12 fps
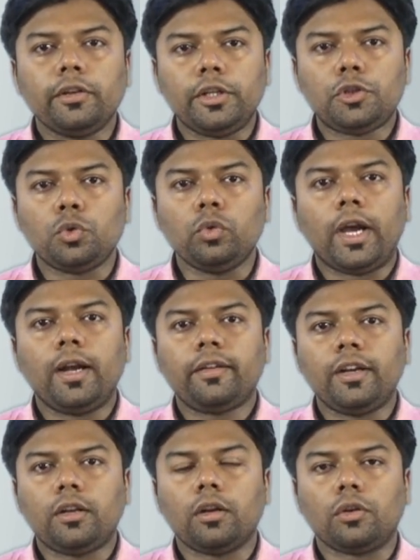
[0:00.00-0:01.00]
issue
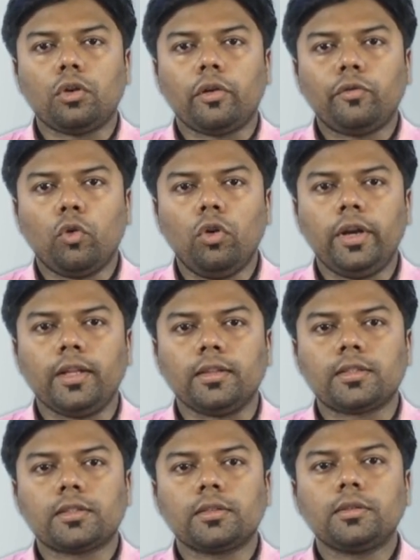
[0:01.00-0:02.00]
and return of
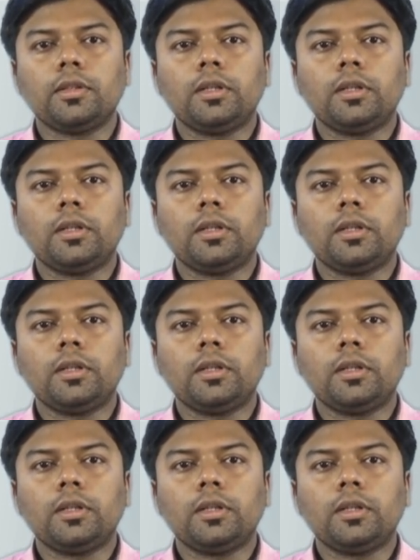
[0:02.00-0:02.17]
holdings.